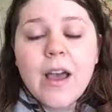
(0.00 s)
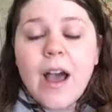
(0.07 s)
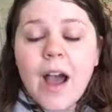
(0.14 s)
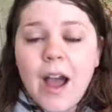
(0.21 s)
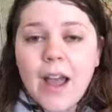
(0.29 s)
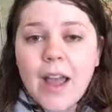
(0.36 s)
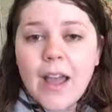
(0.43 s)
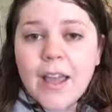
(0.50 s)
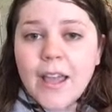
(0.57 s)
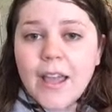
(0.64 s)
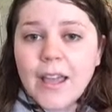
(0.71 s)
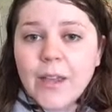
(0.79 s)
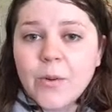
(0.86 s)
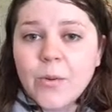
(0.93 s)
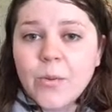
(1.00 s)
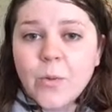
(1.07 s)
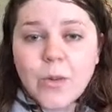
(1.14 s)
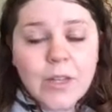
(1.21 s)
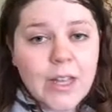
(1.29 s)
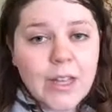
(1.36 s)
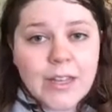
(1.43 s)
I
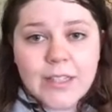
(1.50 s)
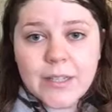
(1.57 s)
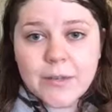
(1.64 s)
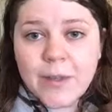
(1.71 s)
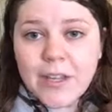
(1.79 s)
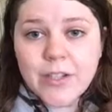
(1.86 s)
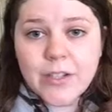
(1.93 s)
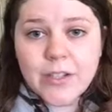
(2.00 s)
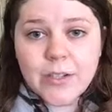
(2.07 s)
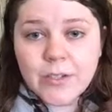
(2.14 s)
would like to make